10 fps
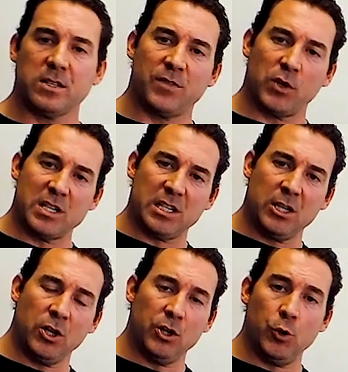is if you
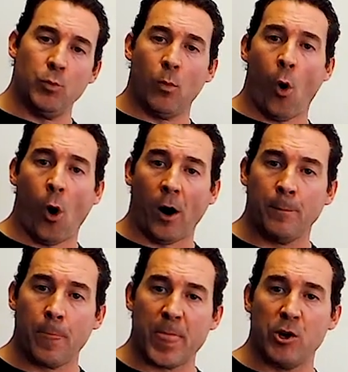continue to do
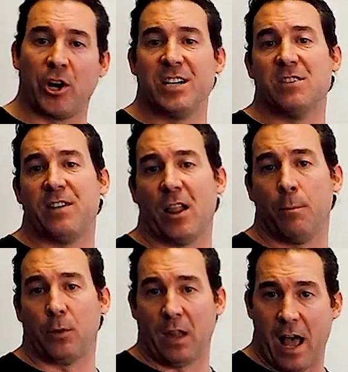more, you're going to
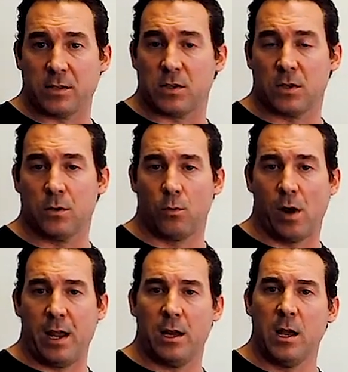develop less,
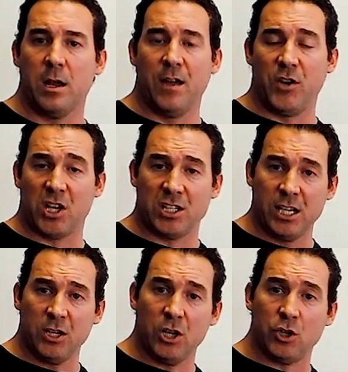right? If you
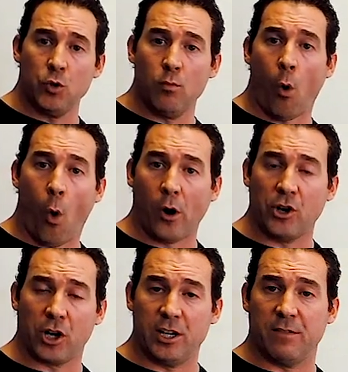continue to do more,
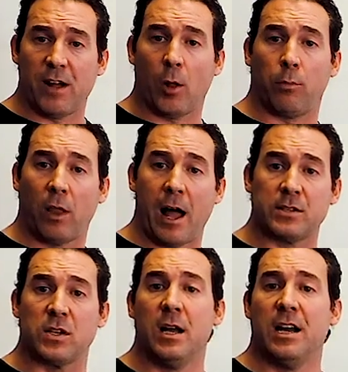you're going to develop
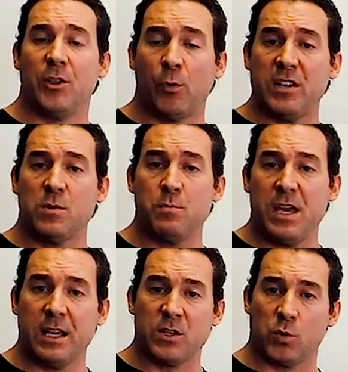less. And the reason
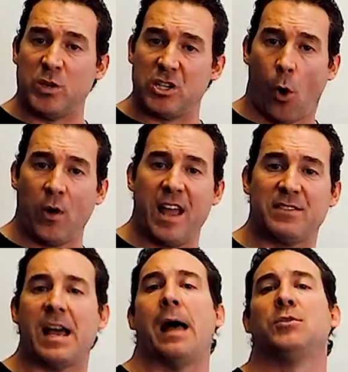being is because we don't
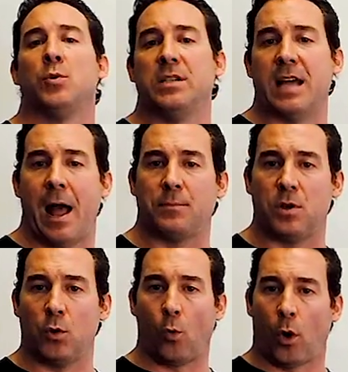have time to
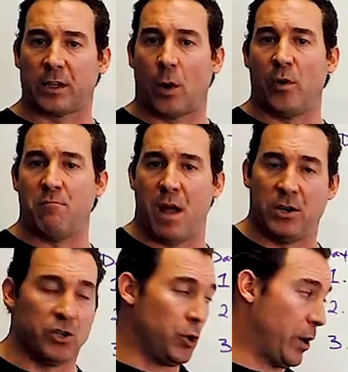adapt to the work that we've
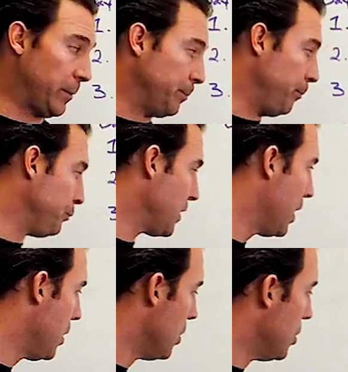been doing.
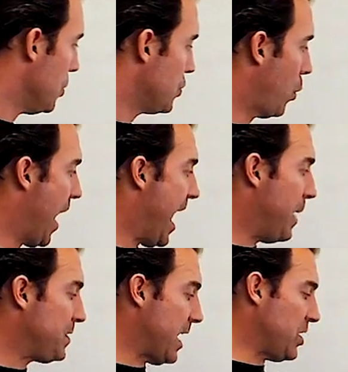So
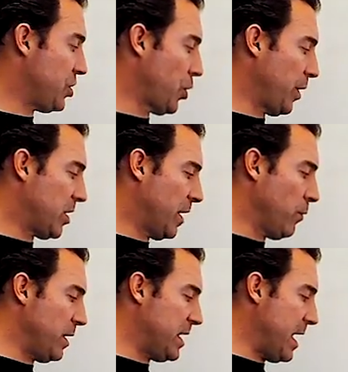adaptation or
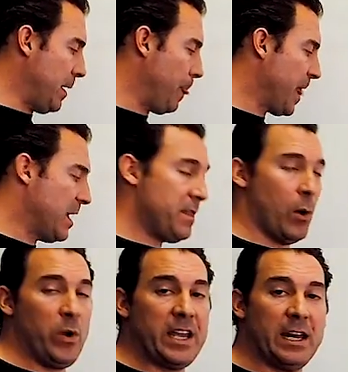recovery day,
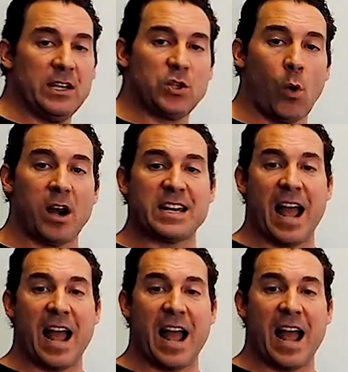then we get into our